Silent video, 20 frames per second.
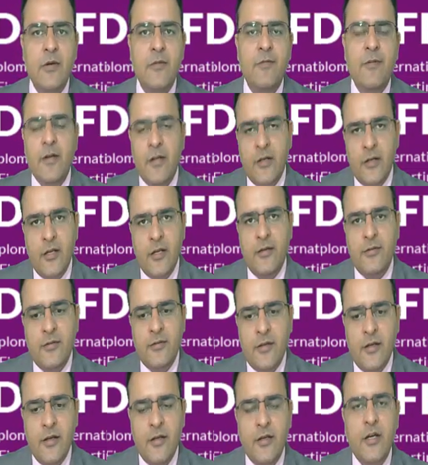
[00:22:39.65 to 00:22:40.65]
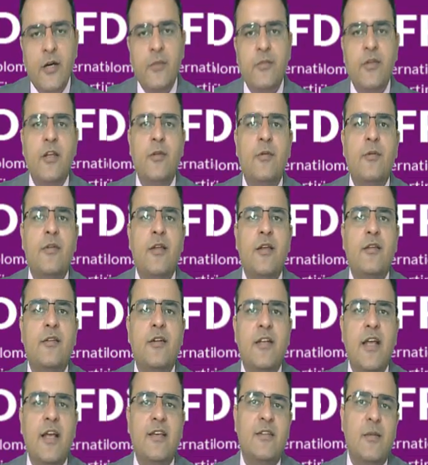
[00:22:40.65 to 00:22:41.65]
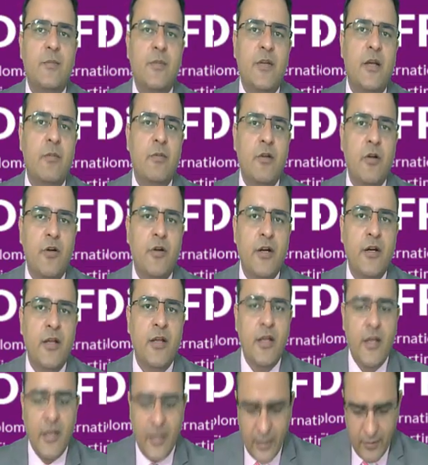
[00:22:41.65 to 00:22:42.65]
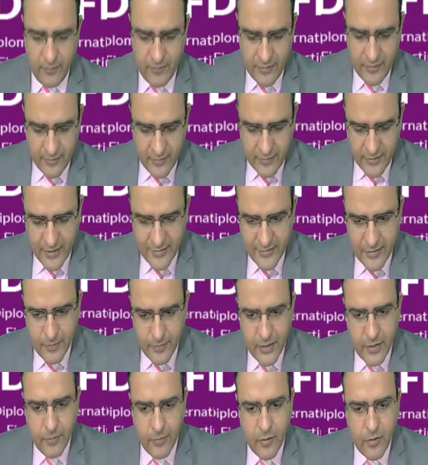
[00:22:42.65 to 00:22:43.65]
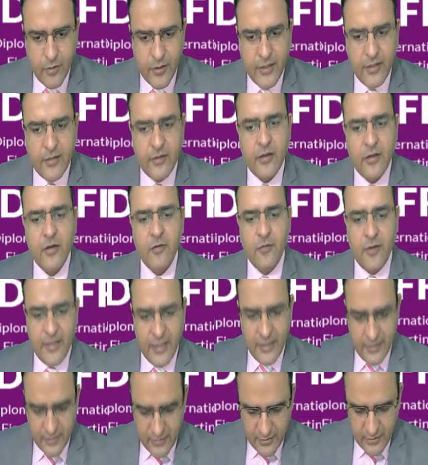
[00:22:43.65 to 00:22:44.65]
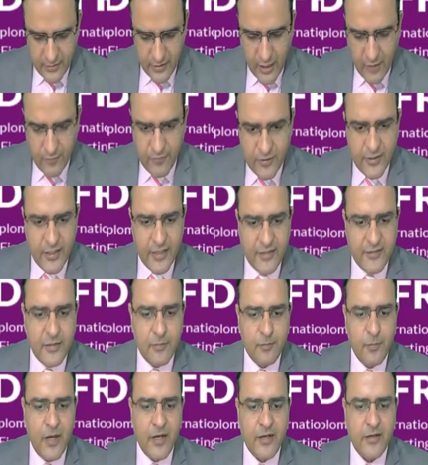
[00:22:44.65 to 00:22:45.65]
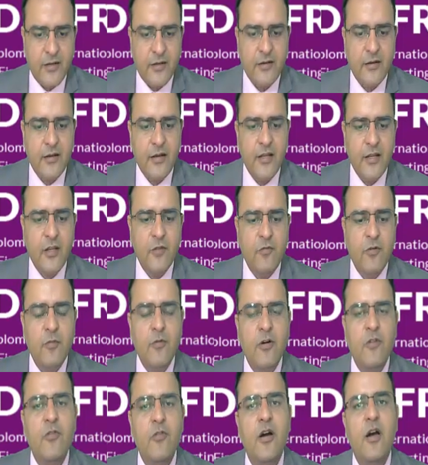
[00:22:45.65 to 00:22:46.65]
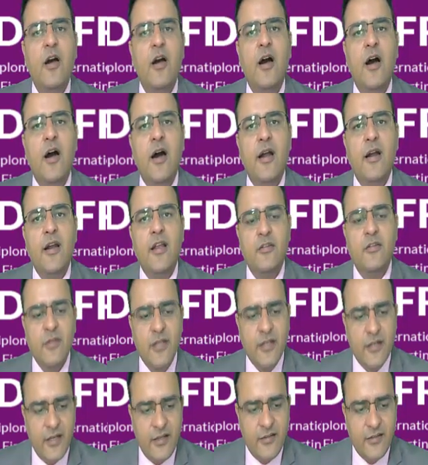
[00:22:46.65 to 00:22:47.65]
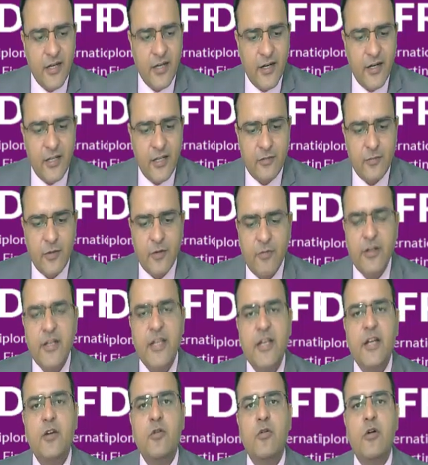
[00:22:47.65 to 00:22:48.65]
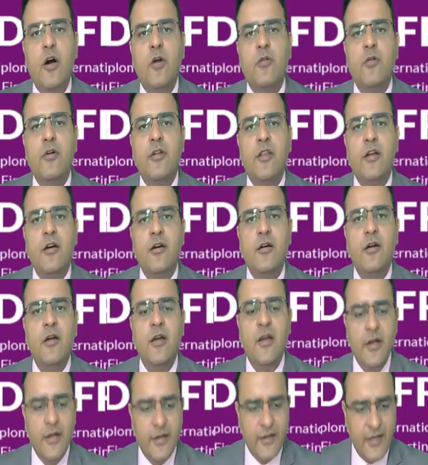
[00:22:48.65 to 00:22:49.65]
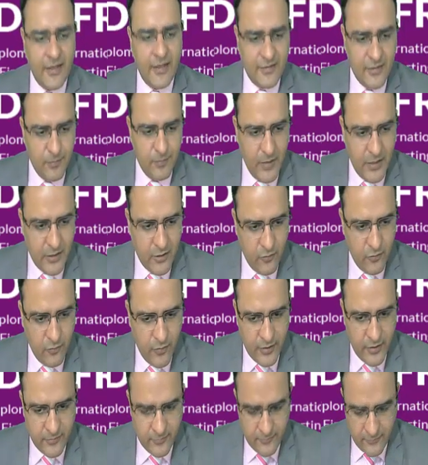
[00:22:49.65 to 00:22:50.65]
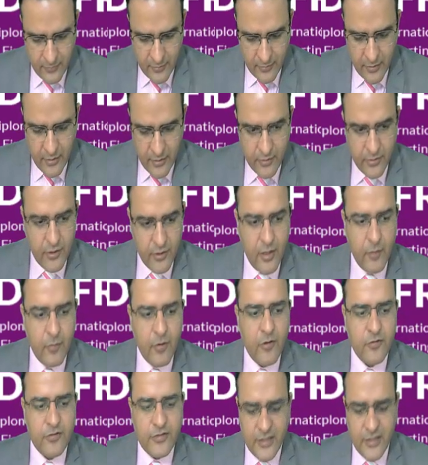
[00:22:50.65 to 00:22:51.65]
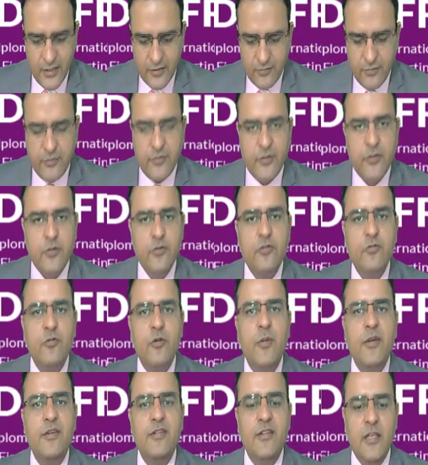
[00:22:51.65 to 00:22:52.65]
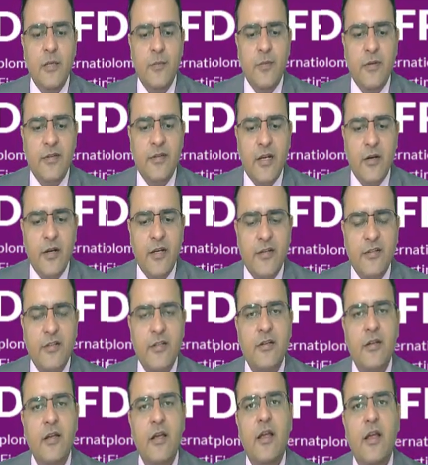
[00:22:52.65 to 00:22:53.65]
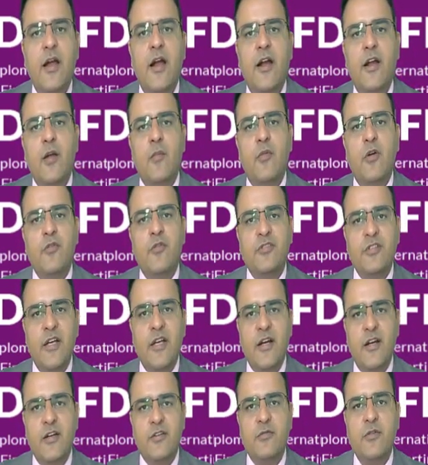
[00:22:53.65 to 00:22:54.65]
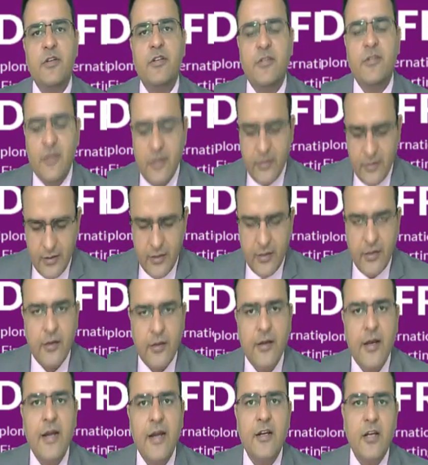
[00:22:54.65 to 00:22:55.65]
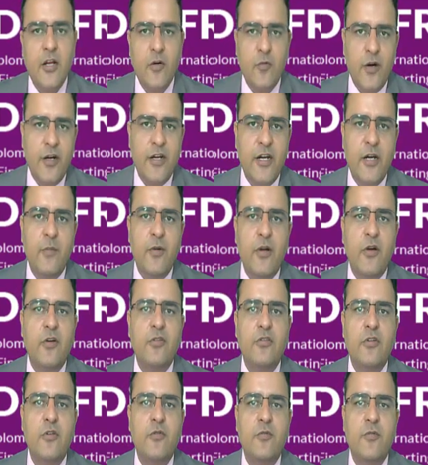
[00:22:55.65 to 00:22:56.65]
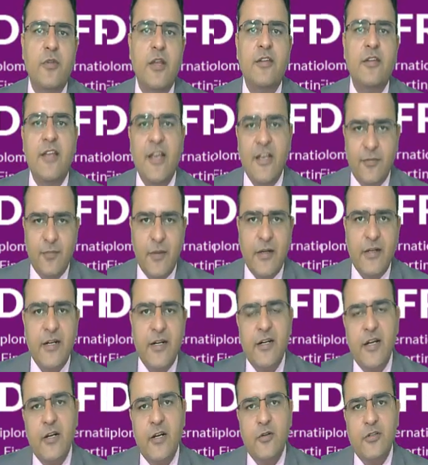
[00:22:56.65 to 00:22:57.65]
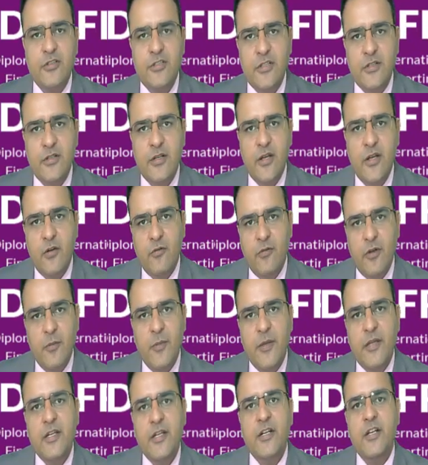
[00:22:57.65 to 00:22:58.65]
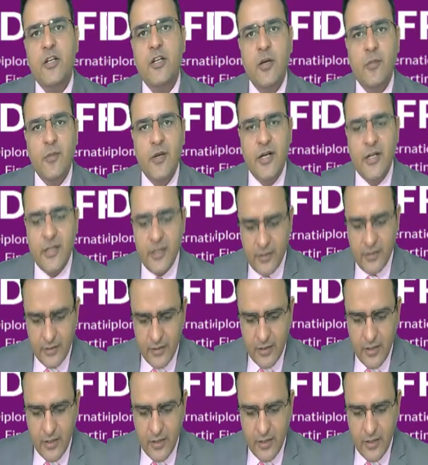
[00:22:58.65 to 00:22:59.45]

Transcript: If it increases our income, there is a tax applicable on it. And if there is a tax applicable on it, we'll take the after tax impact in the form of earnings. We'll increase the earnings, but we'll take into account the tax impact of it. The number of shares which we use for basic EPS calculation and number of shares which get converted because of this expected dilution will be the denominator.